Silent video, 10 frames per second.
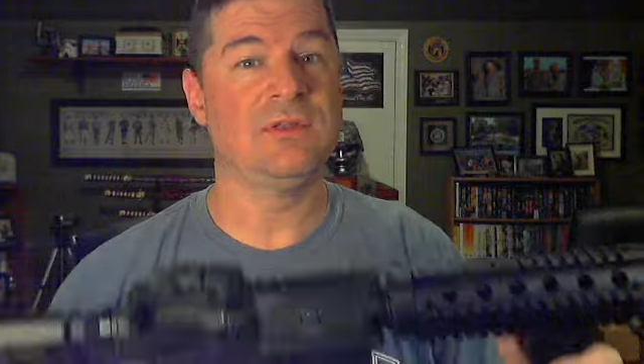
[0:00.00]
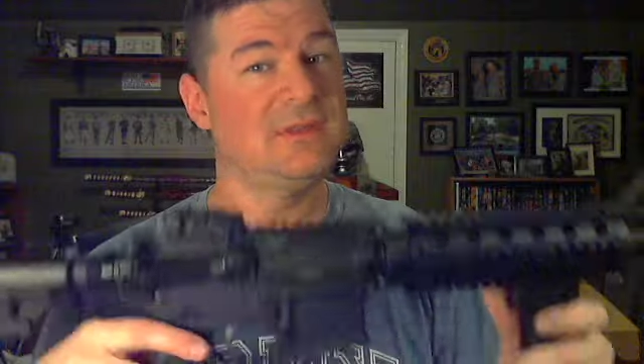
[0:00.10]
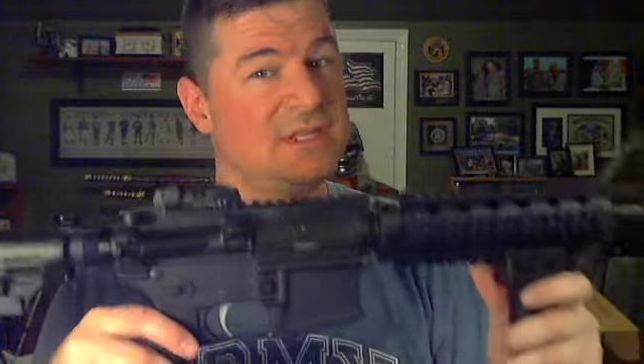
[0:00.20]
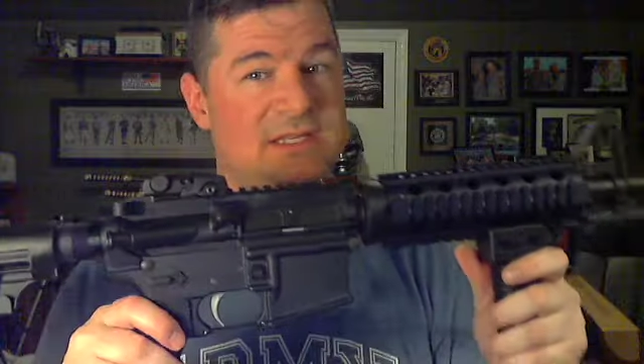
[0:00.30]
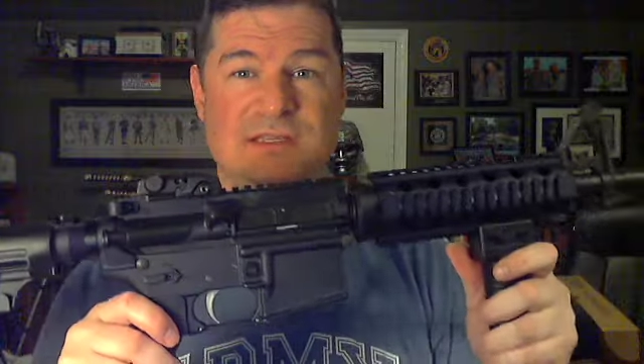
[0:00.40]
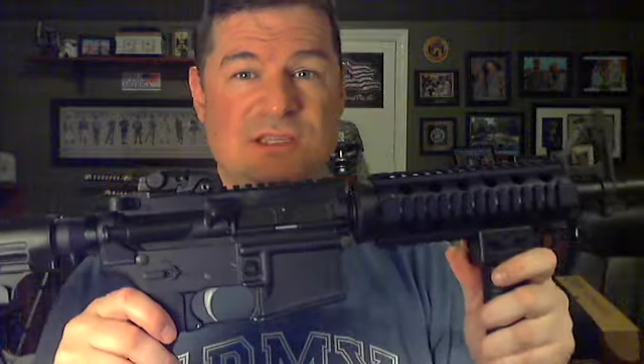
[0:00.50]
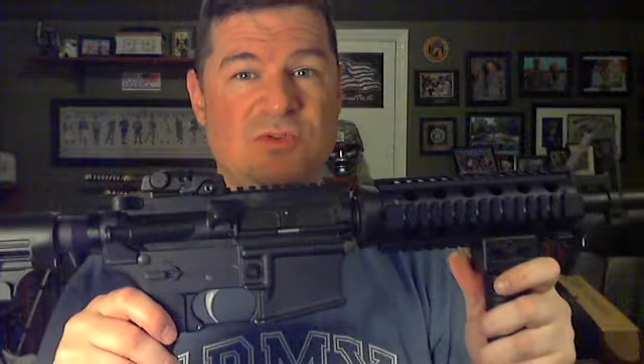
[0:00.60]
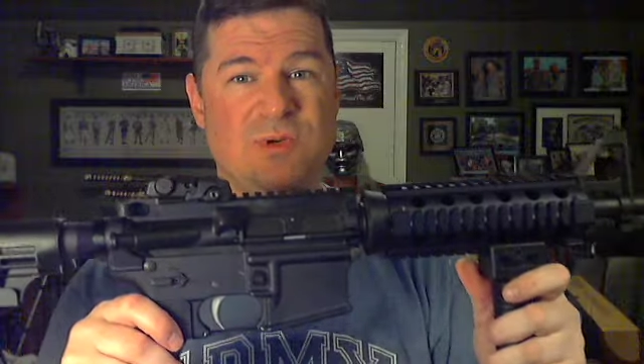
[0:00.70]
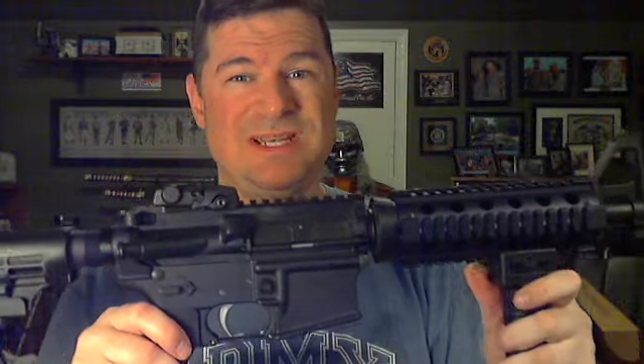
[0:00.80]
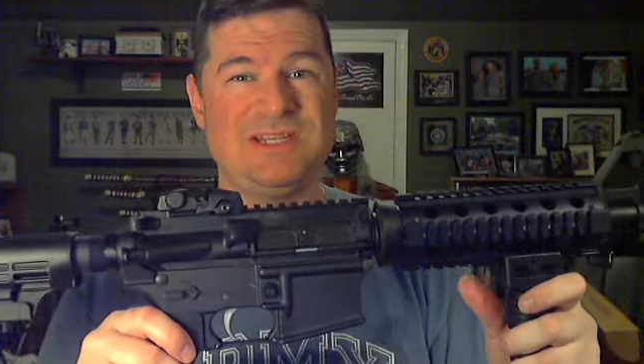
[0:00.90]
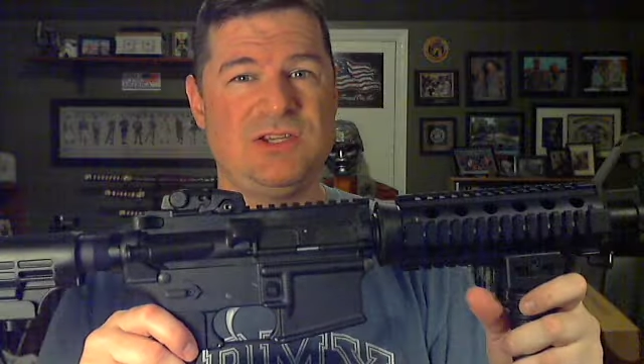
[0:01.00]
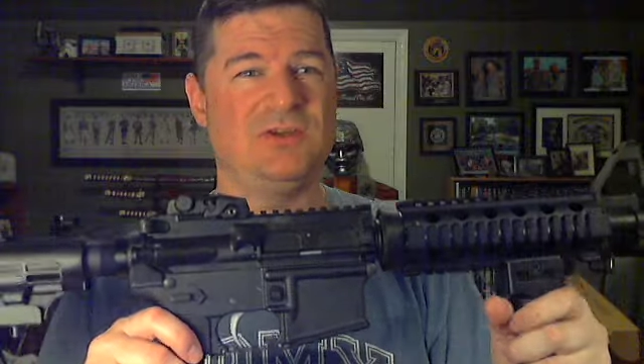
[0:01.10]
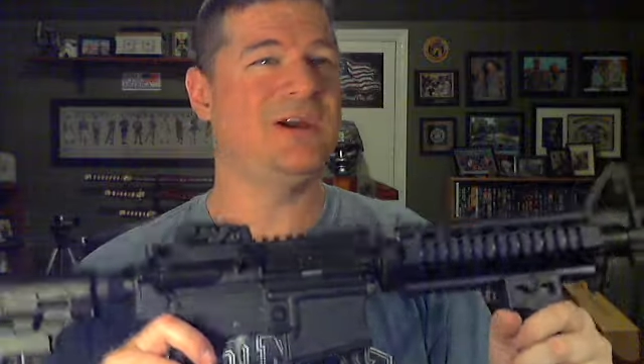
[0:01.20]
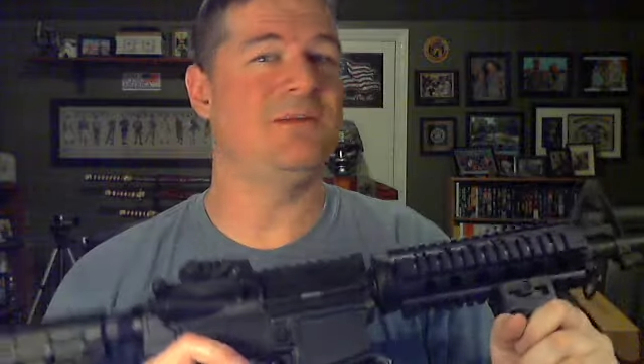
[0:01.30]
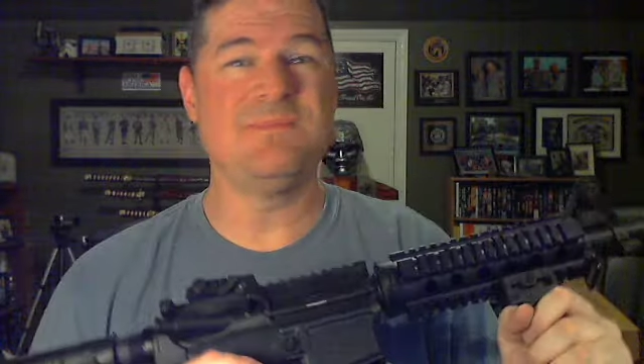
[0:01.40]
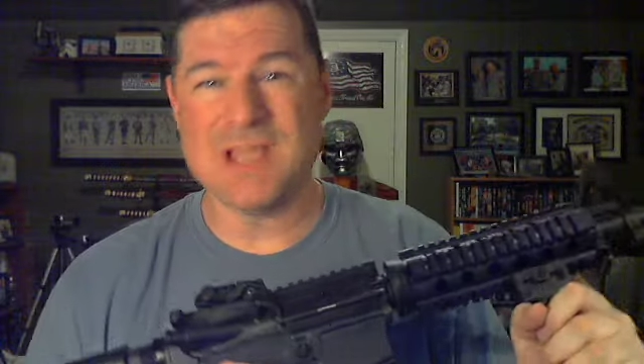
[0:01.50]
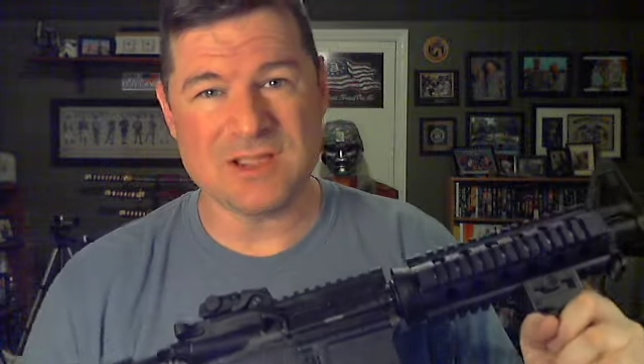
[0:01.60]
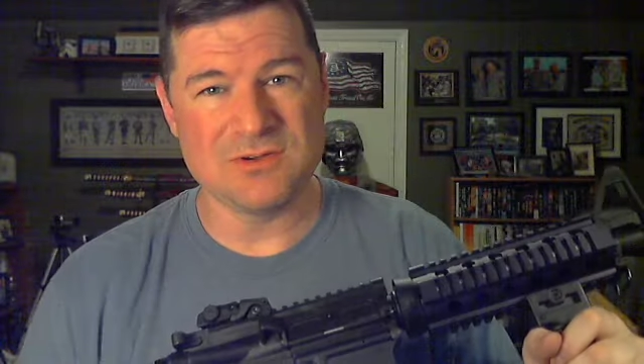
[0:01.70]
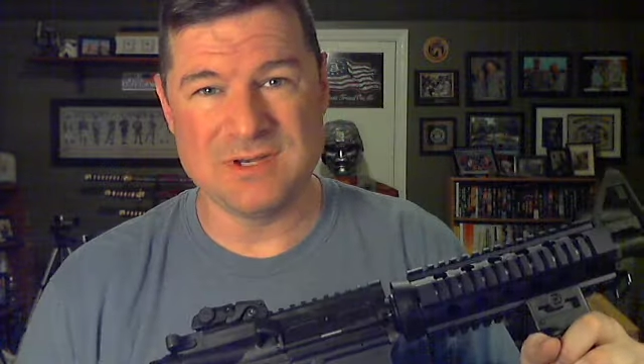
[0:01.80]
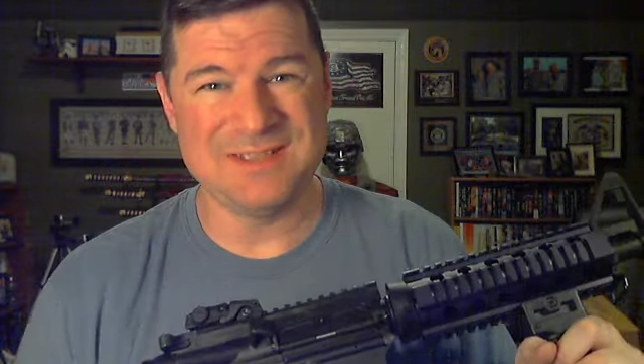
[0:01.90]
This is a 22. I'm not
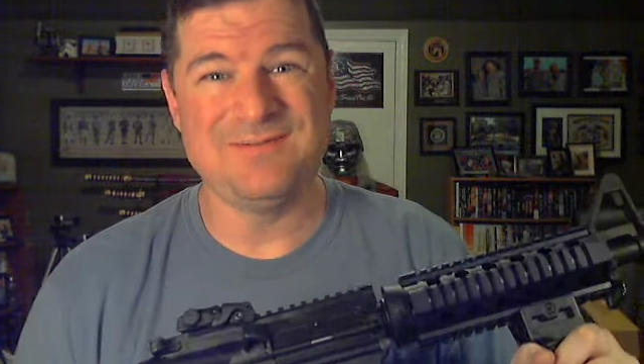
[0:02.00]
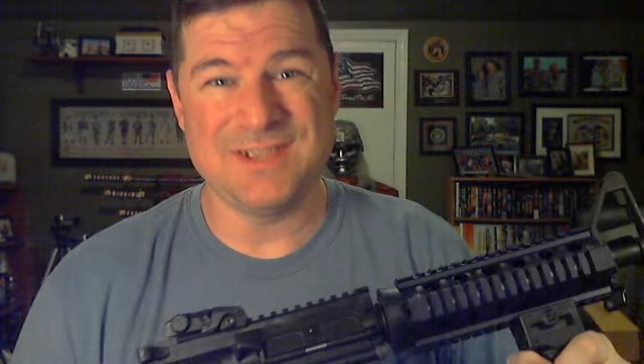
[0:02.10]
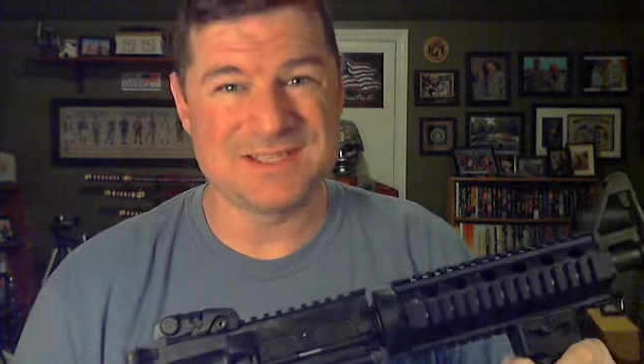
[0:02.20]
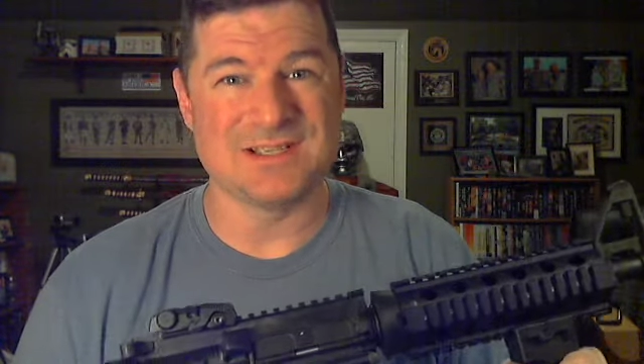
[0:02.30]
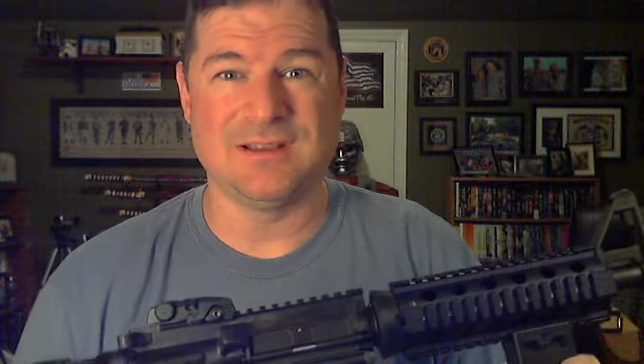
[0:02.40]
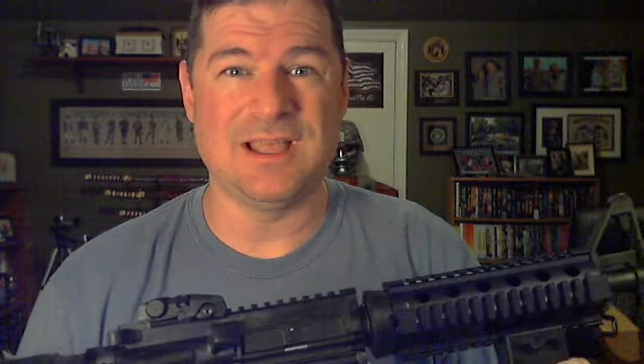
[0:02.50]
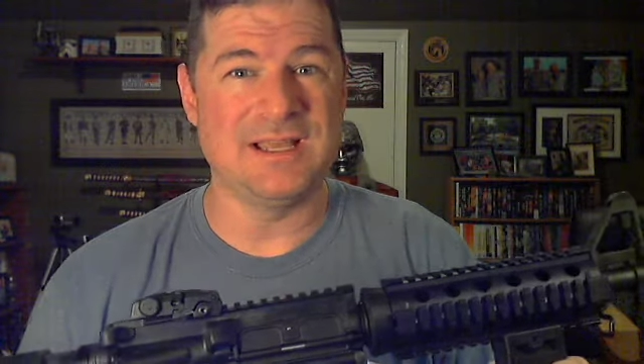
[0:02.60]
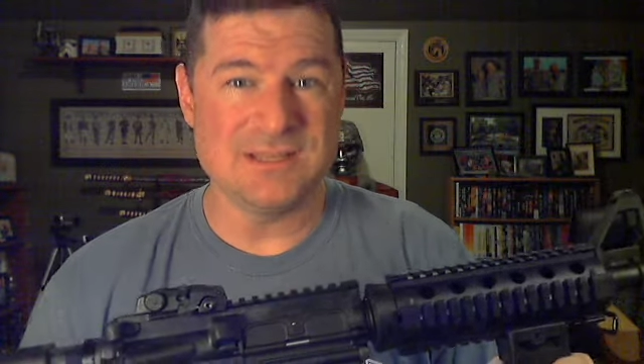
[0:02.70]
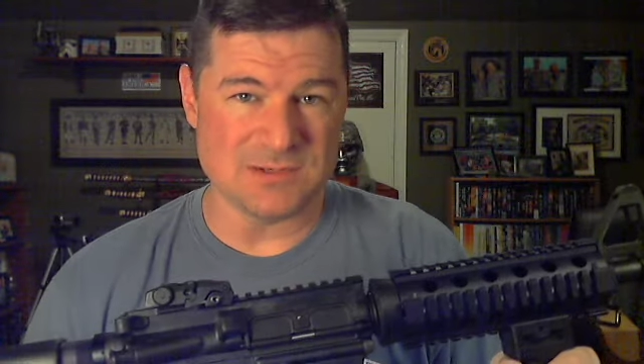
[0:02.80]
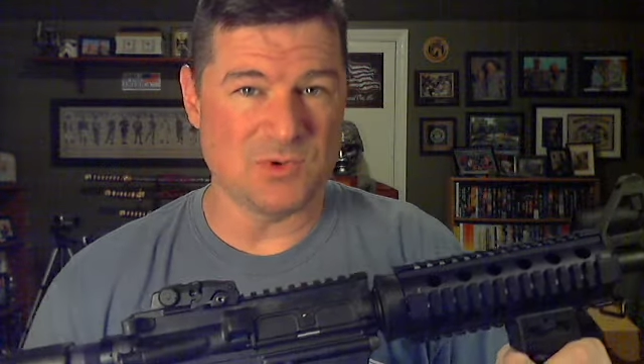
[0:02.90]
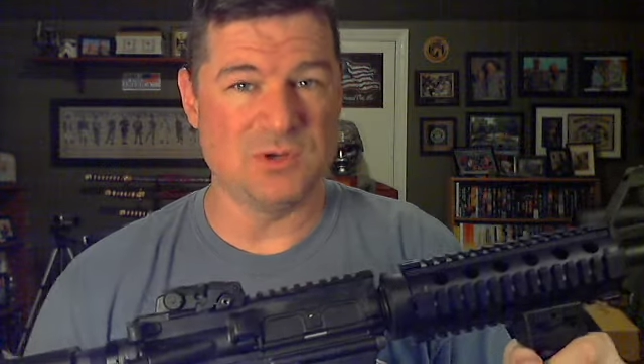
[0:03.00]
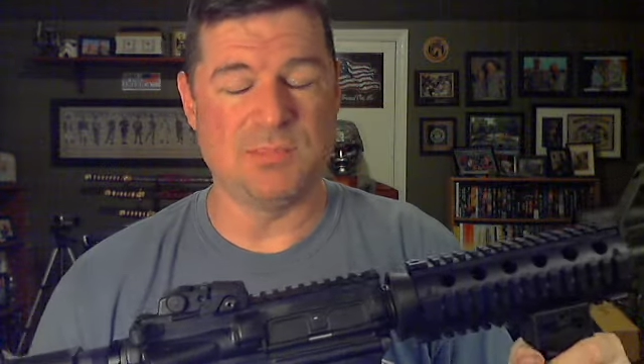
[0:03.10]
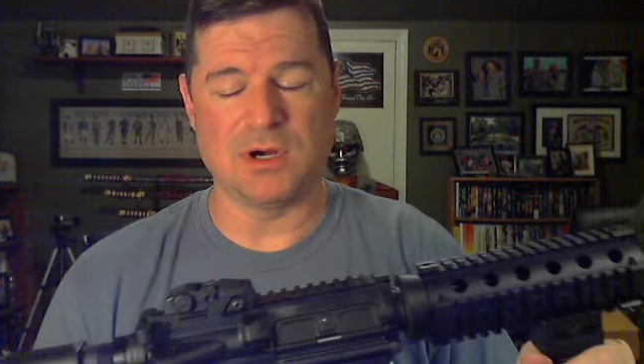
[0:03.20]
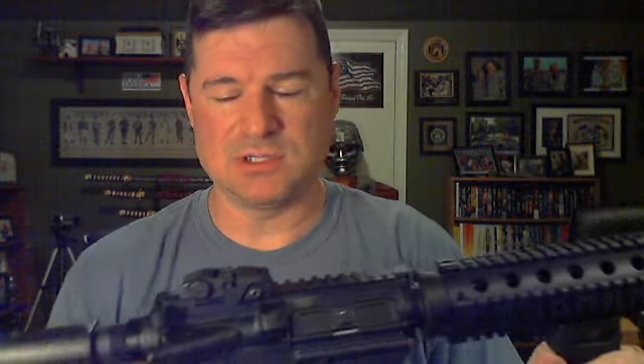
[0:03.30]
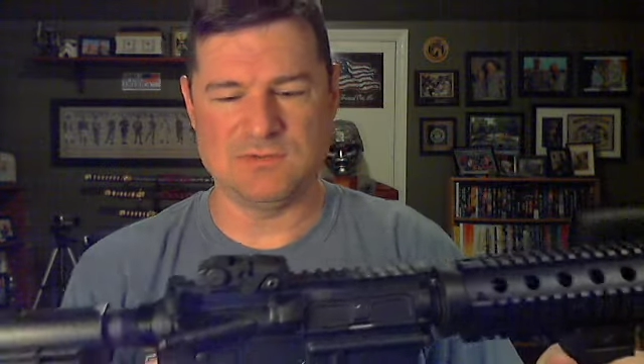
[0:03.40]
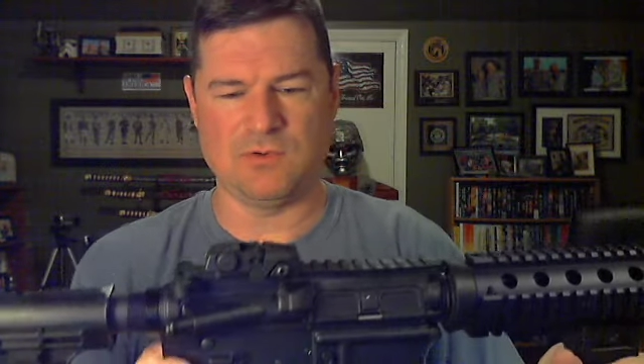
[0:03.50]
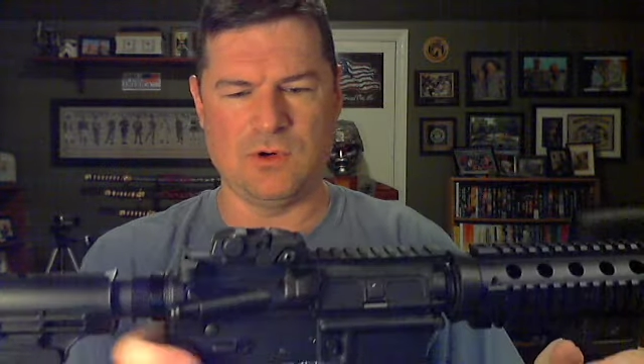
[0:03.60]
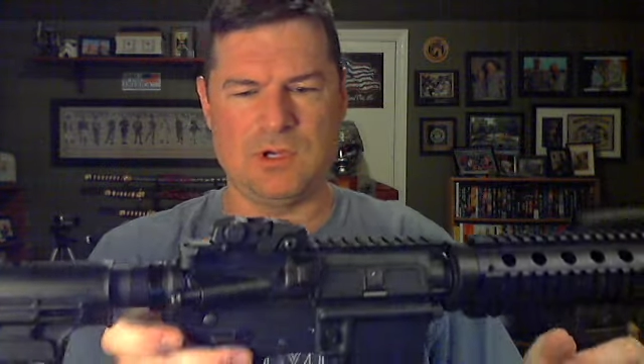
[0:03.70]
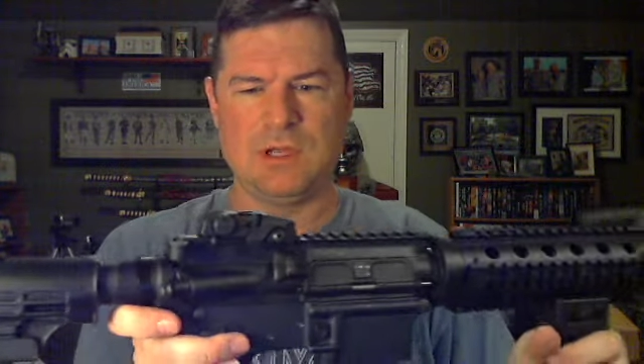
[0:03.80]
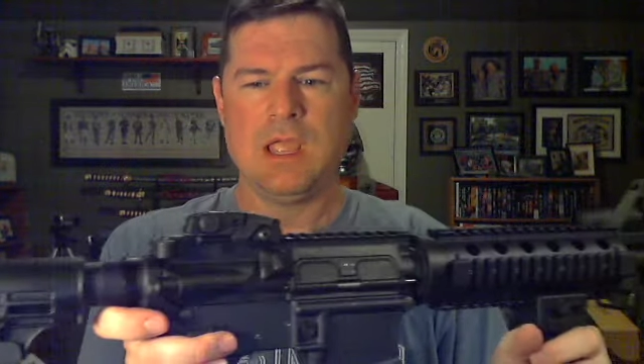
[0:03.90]
going to invest a lot in some good parts
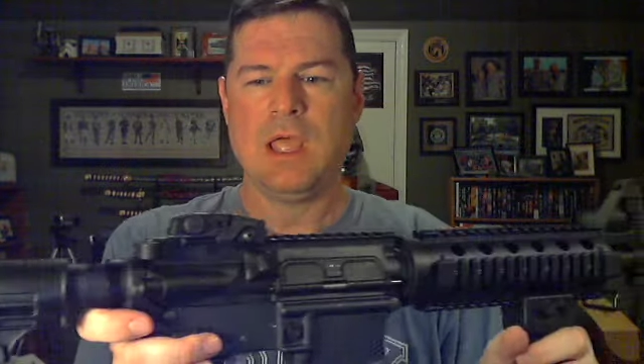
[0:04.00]
for it.